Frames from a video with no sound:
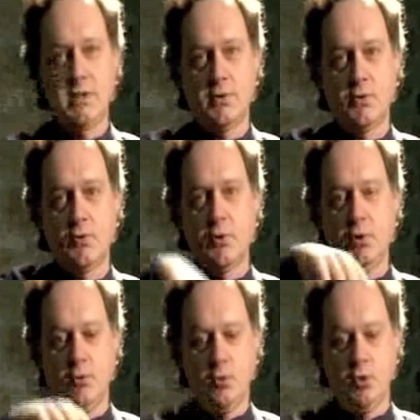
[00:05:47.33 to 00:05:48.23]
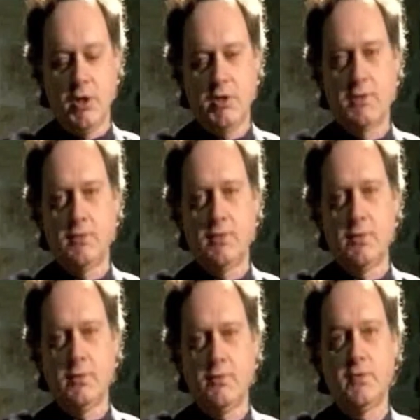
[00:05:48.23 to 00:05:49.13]
Since the palm is
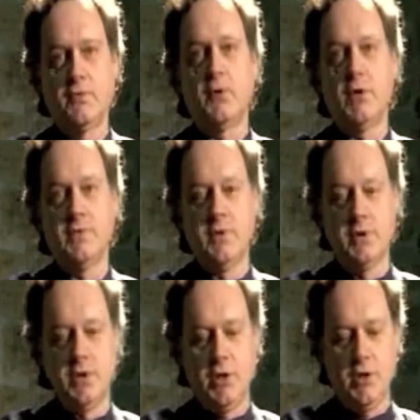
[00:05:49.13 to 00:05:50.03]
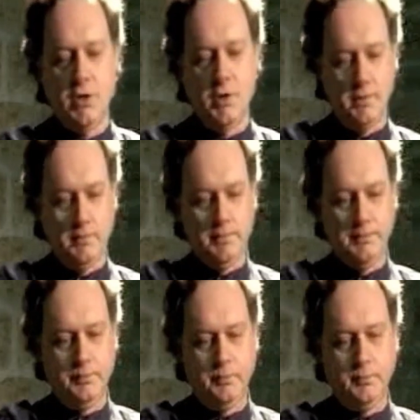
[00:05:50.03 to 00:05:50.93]
supposed to be more or
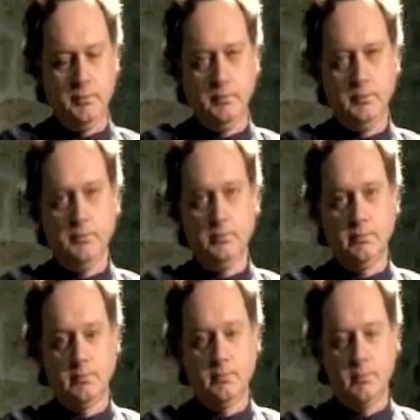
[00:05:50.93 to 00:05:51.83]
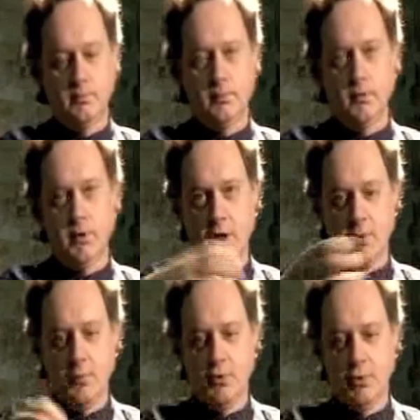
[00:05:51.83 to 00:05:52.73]
less parallel to the bow
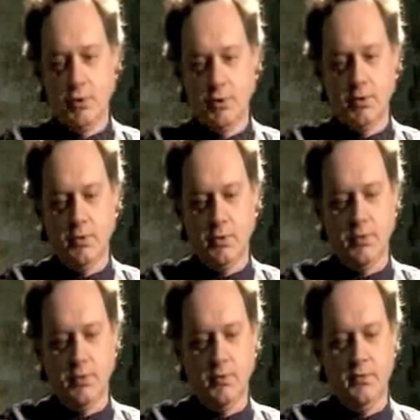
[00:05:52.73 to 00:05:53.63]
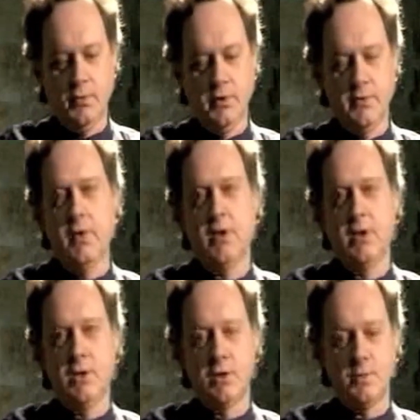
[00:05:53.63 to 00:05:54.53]
stick, the weight of the
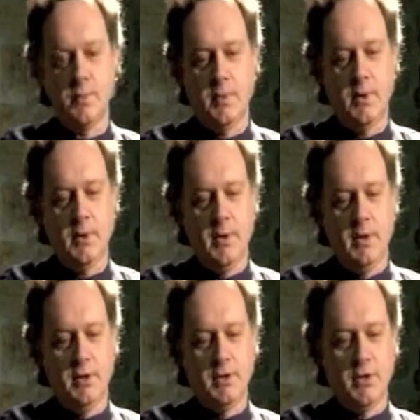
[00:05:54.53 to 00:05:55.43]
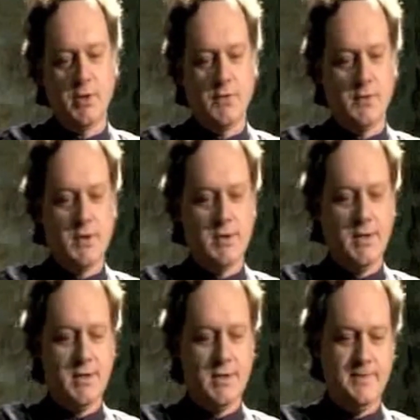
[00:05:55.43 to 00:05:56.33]
hand will be shared
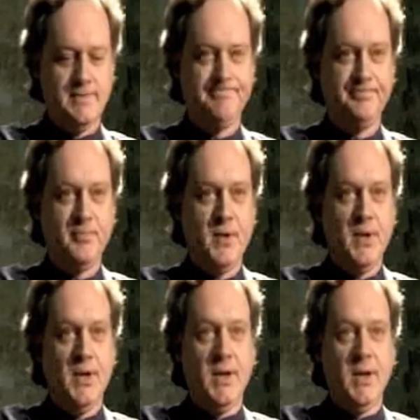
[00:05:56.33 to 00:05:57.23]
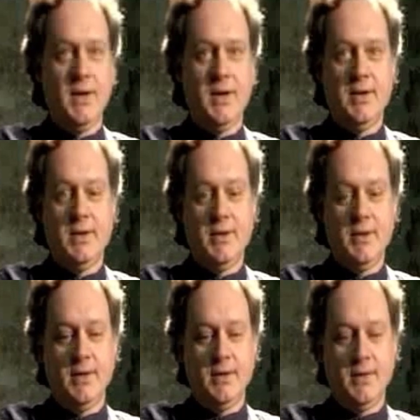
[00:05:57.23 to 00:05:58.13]
evenly by all
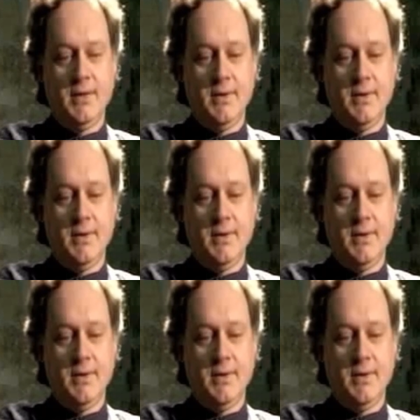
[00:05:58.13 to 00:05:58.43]
fingers.